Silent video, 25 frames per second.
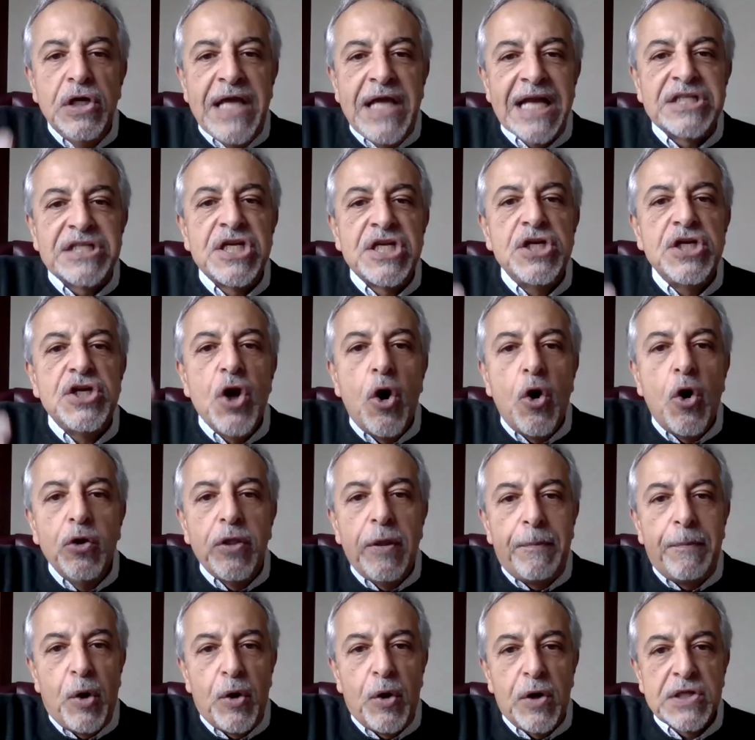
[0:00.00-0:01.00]
get to
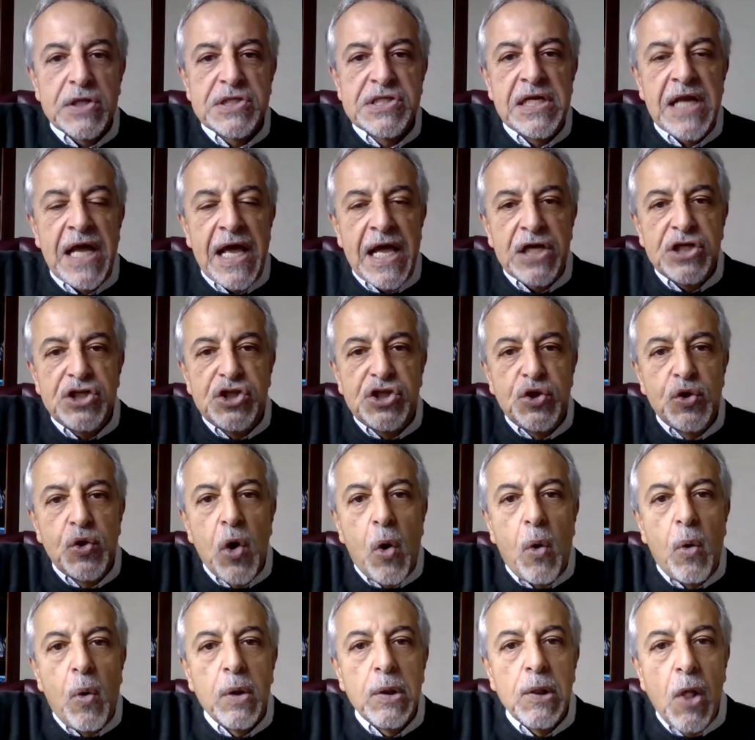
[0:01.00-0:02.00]
know the person as you
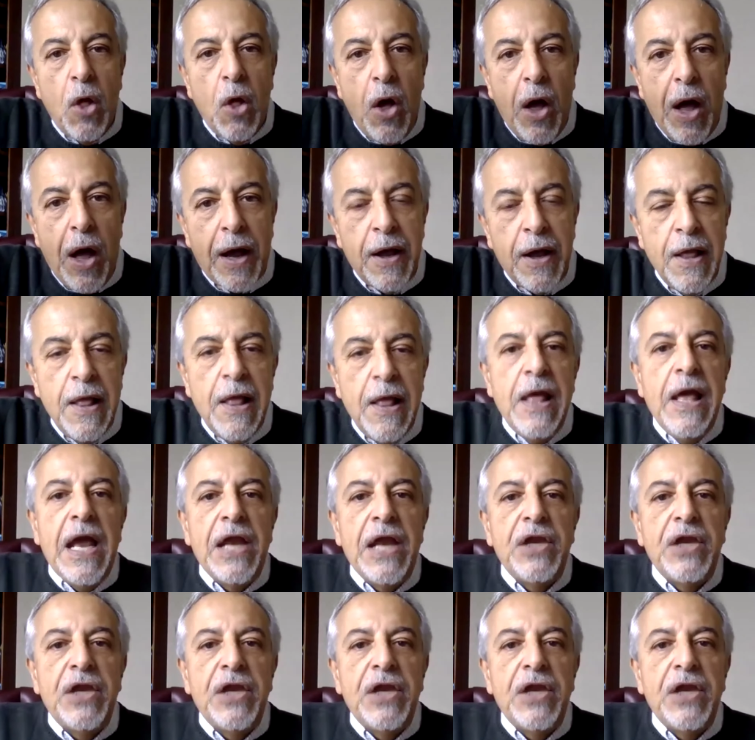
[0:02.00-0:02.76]
go along,